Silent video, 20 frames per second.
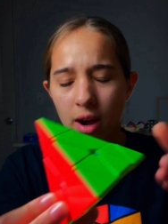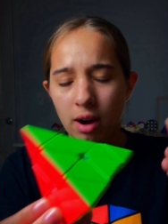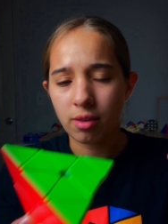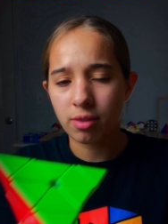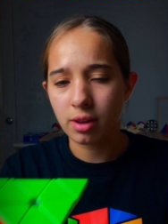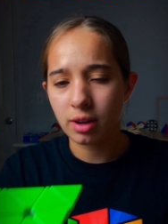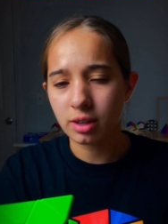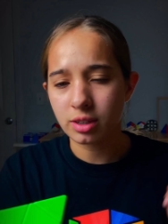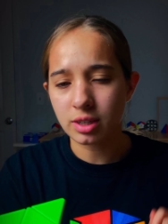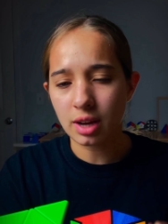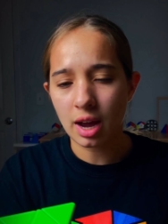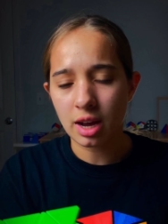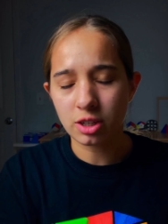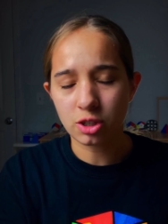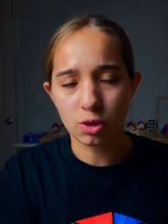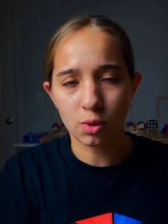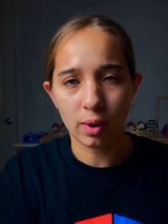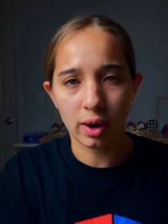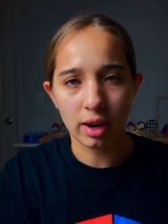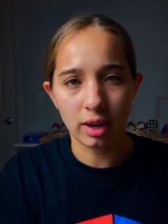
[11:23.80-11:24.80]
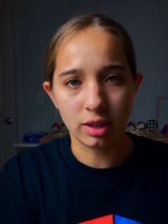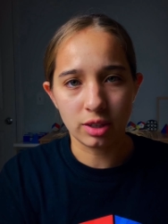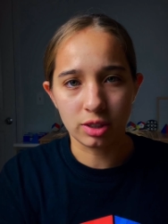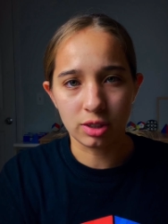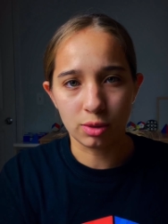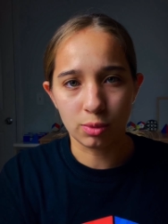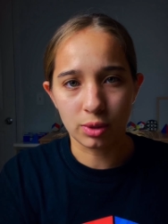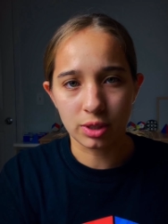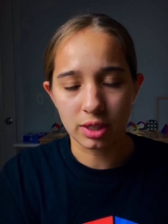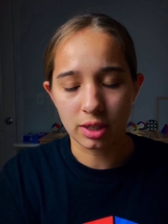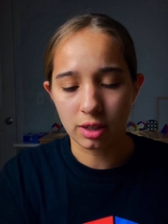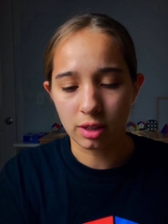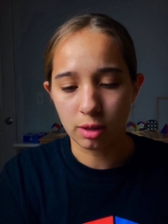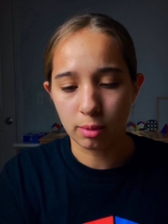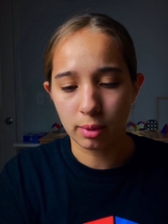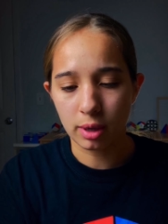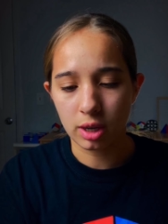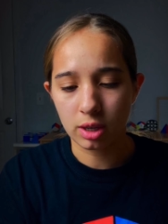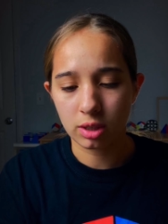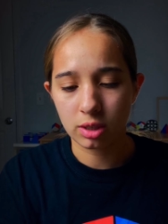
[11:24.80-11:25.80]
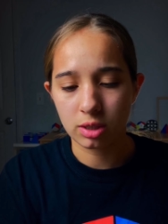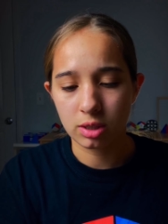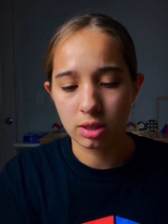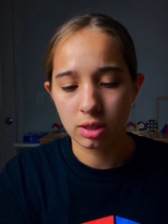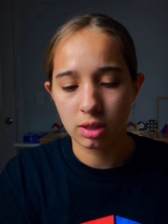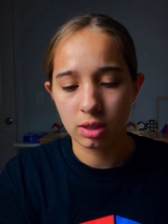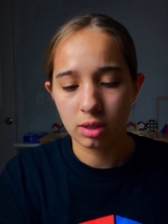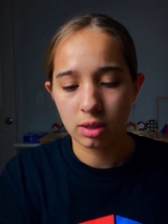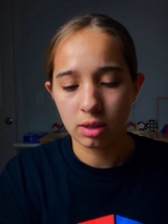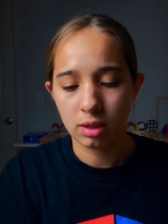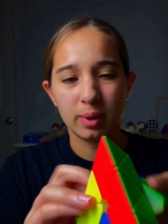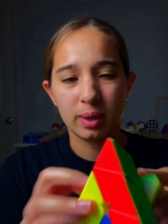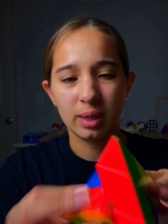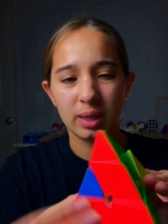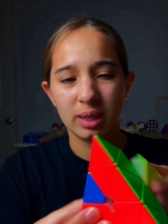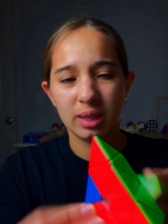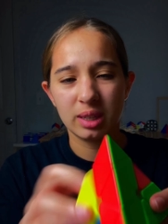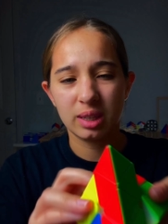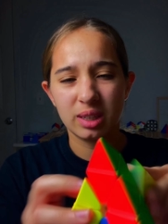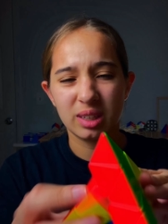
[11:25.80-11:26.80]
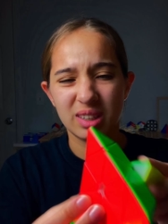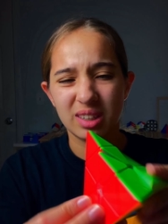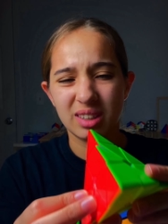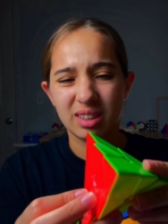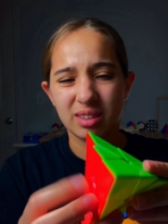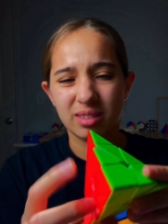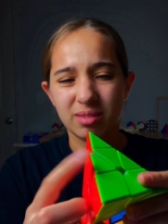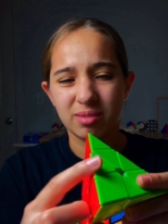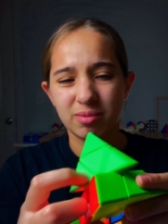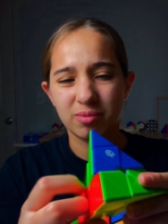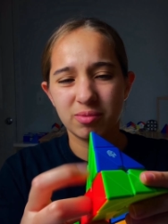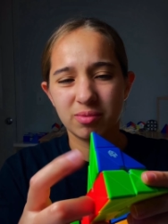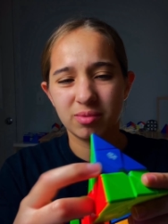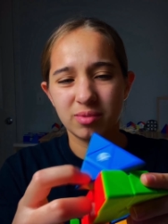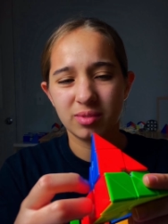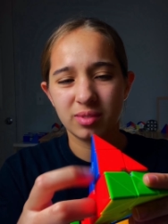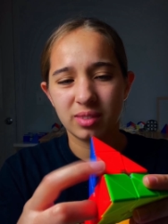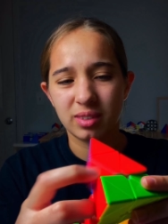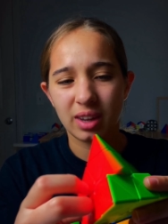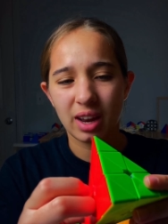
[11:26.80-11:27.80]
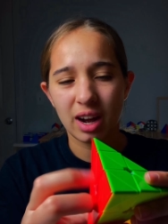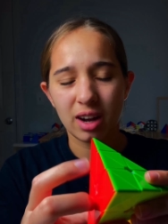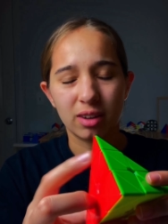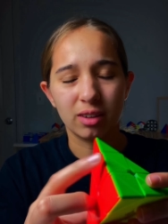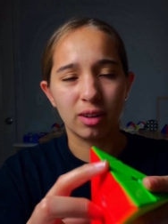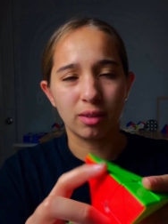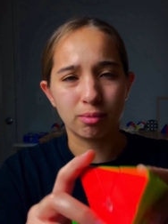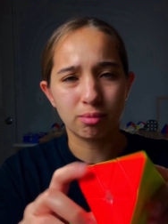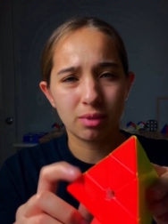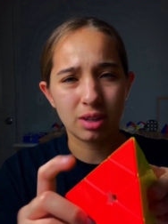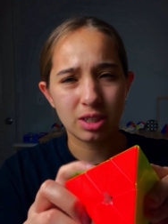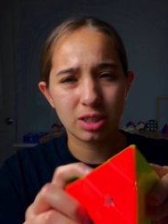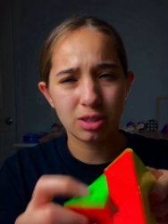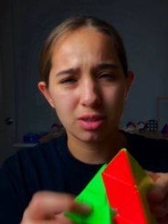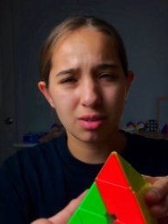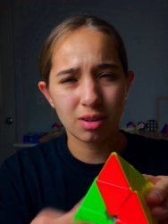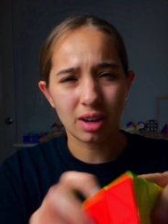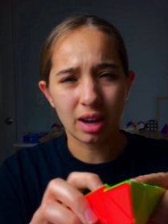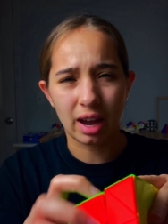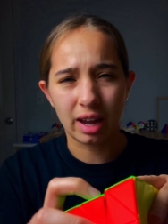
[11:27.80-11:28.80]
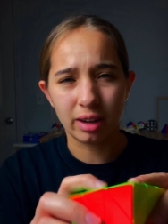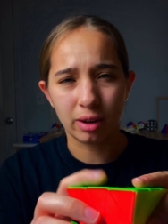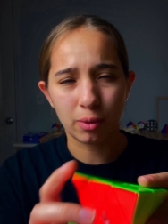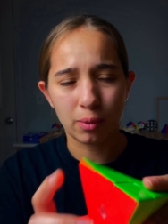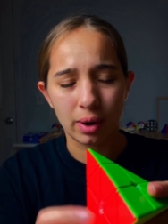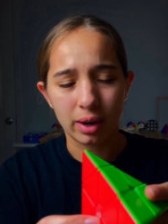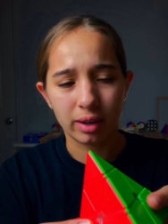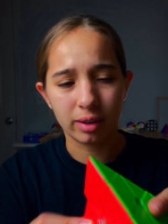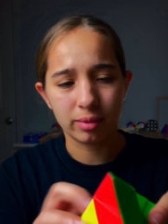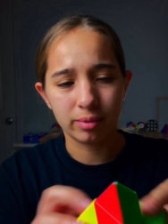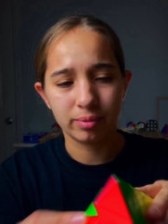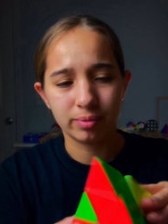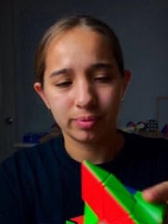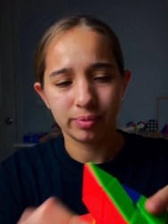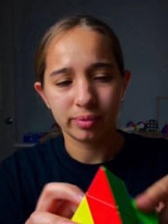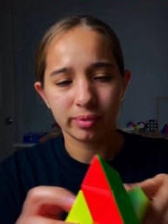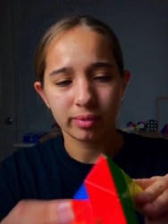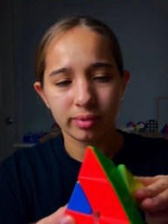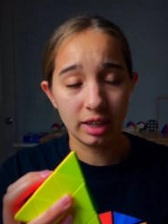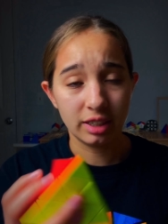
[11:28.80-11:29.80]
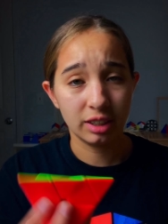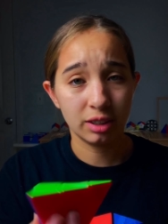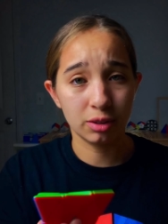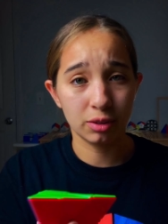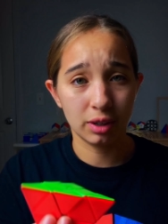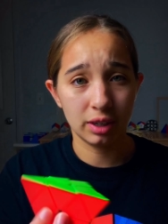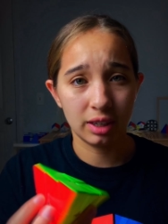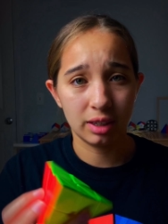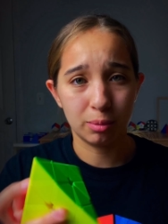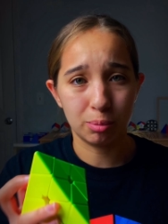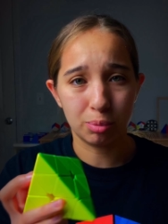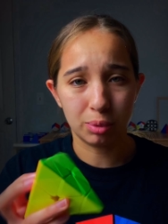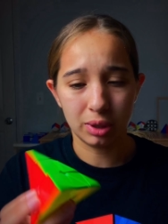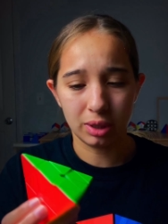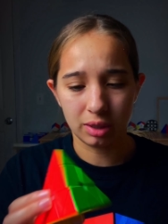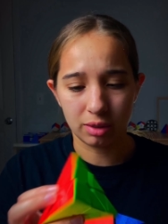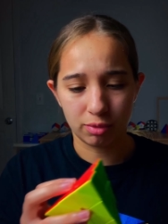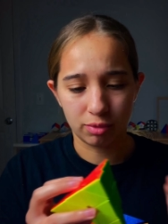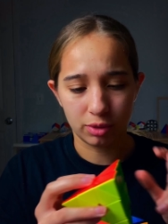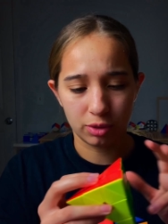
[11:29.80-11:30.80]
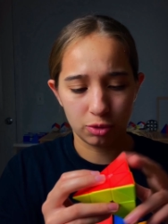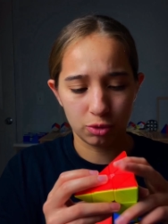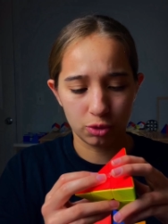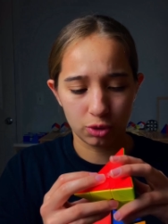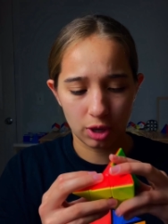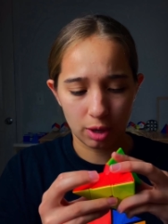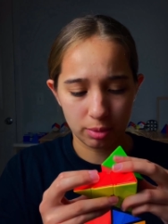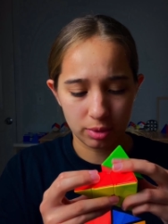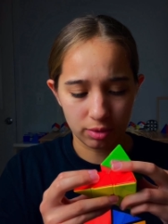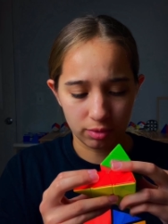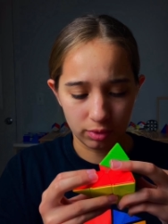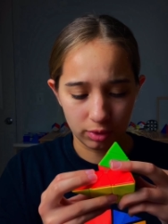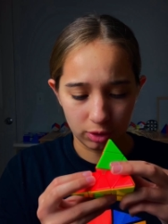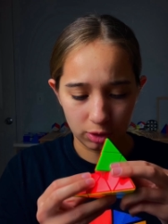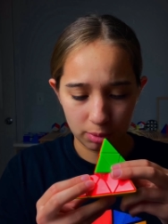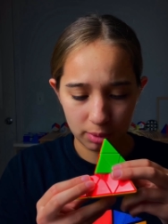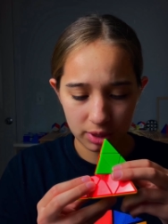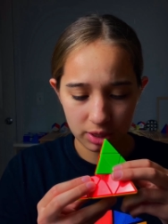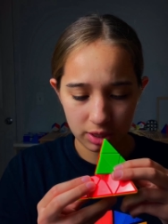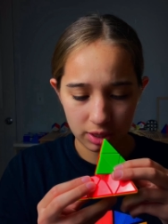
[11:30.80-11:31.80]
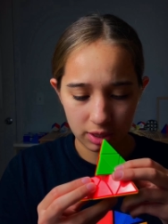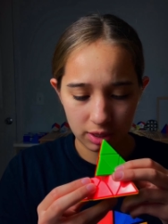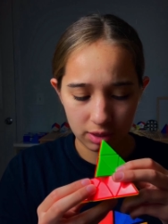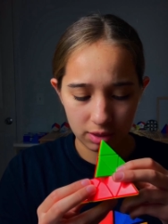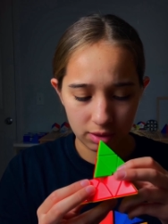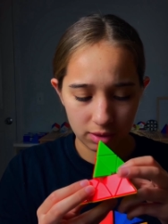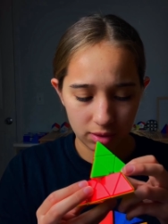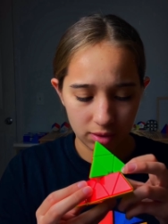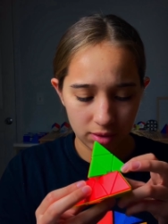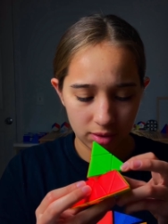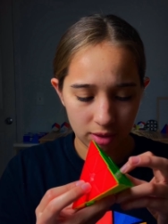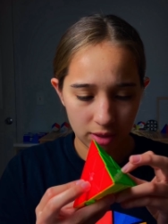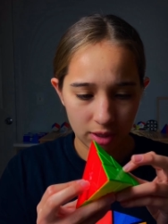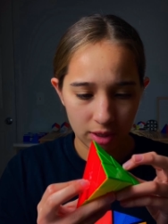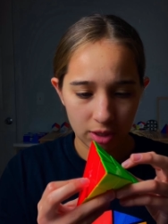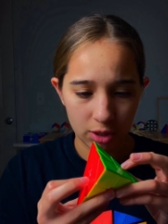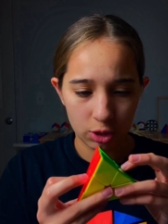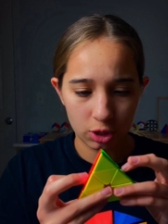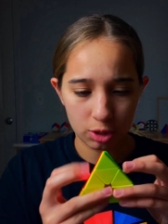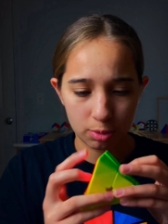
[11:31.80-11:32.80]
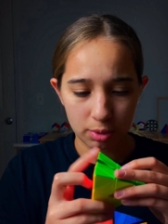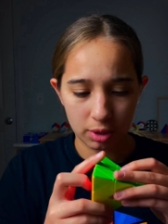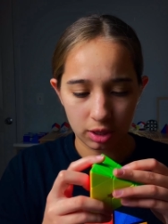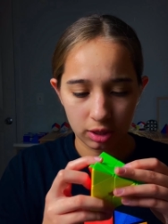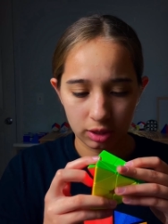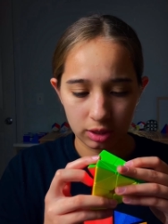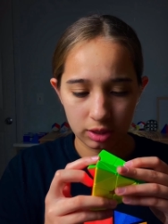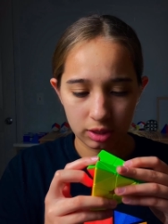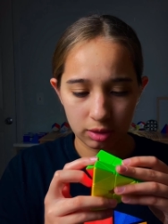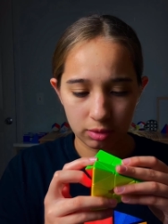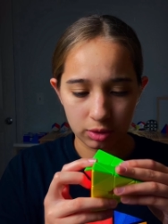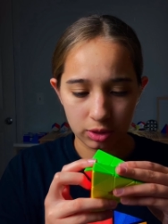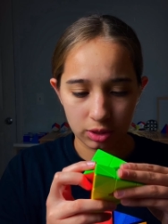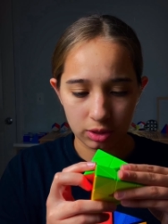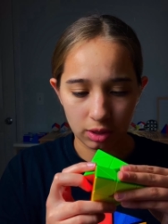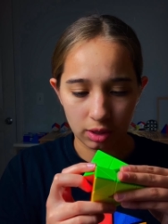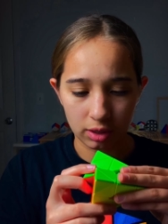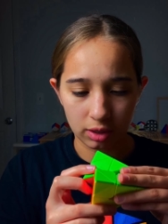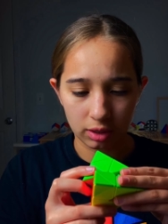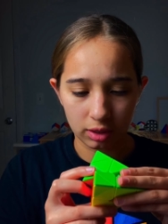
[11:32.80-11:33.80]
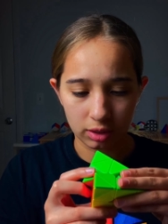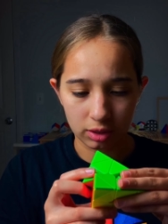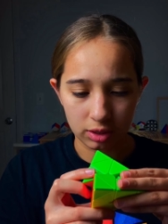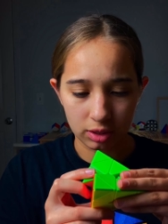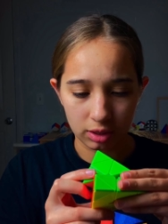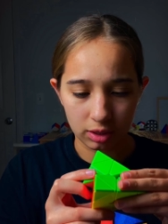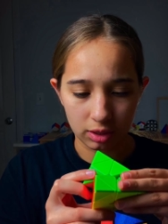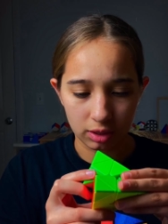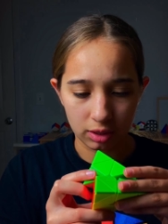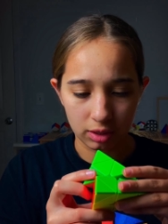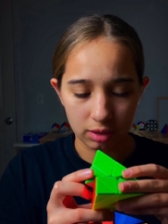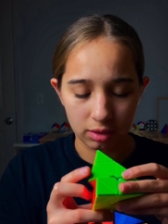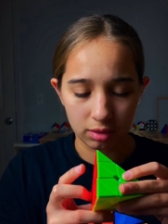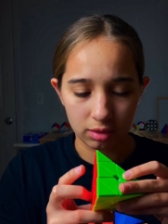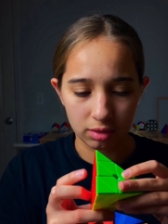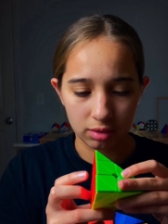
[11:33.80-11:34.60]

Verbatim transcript: I don't think it's as quiet as it was out of the box, but I don't know. It's still kind of quiet. I did already put a few drops of lube into here just because it was starting to